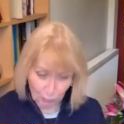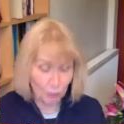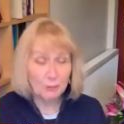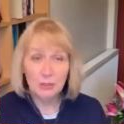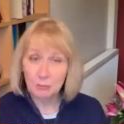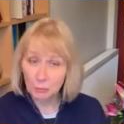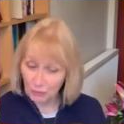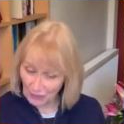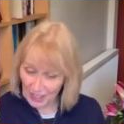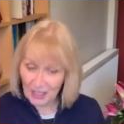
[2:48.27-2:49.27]
woman
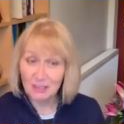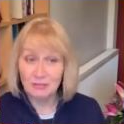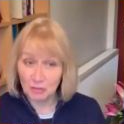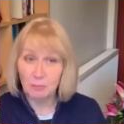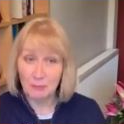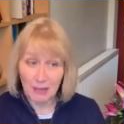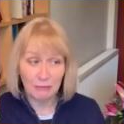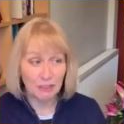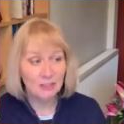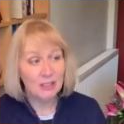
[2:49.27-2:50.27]
was there to be
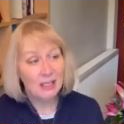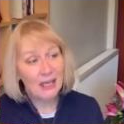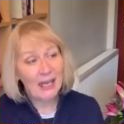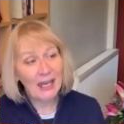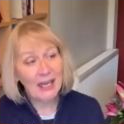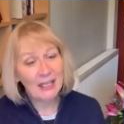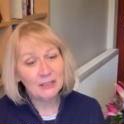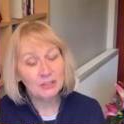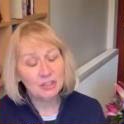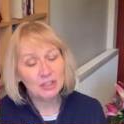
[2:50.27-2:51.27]
married,
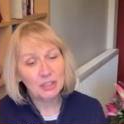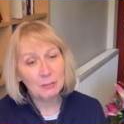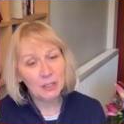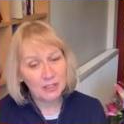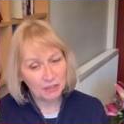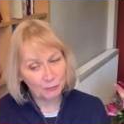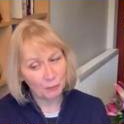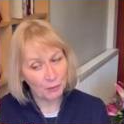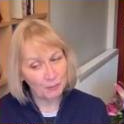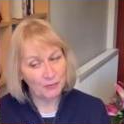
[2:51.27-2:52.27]
and she passed
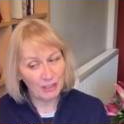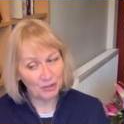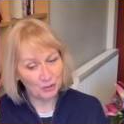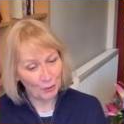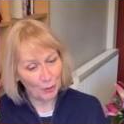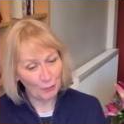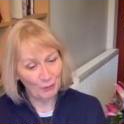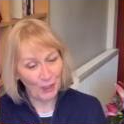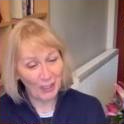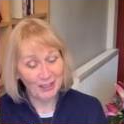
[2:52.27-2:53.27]
from the possession
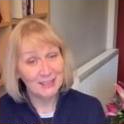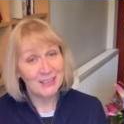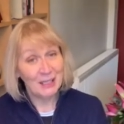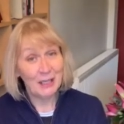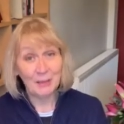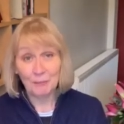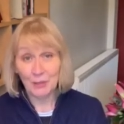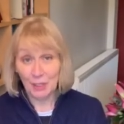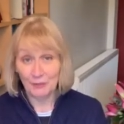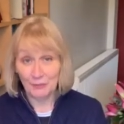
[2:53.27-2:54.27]
of
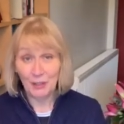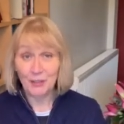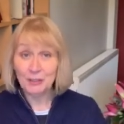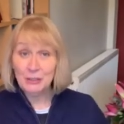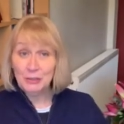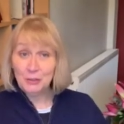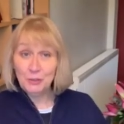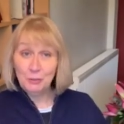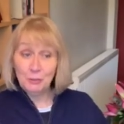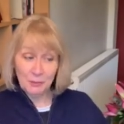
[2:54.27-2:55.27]
her father
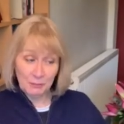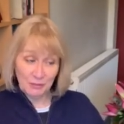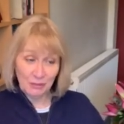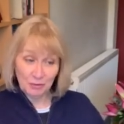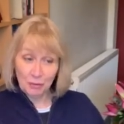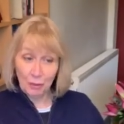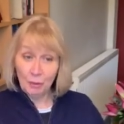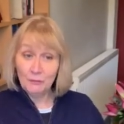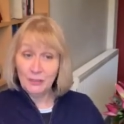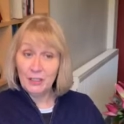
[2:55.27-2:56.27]
to the possession
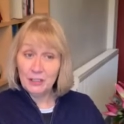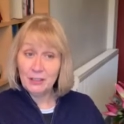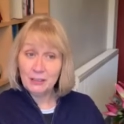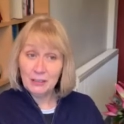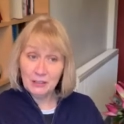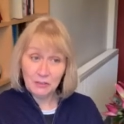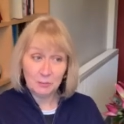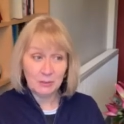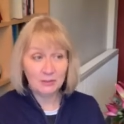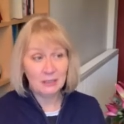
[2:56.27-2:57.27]
of her
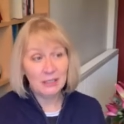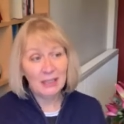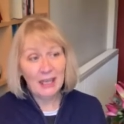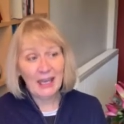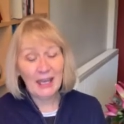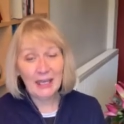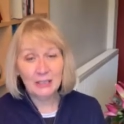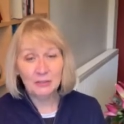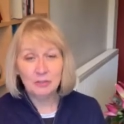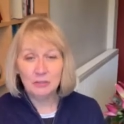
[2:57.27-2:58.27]
husband.
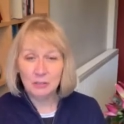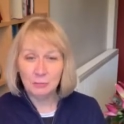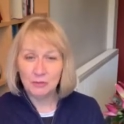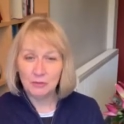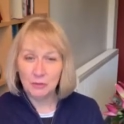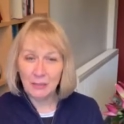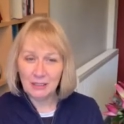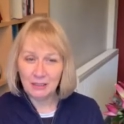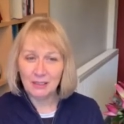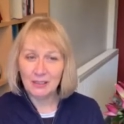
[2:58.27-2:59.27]
And you didn't want to do
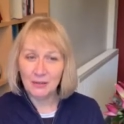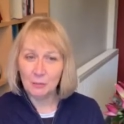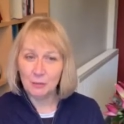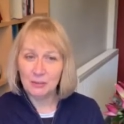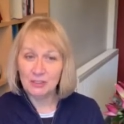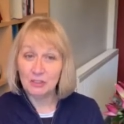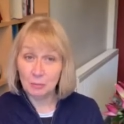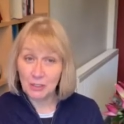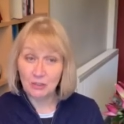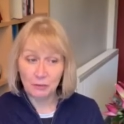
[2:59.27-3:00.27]
anything that would
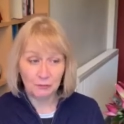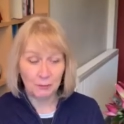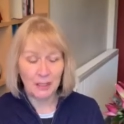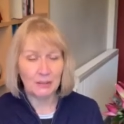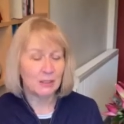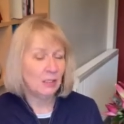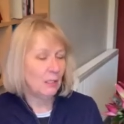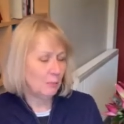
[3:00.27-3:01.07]
dissuade you from that.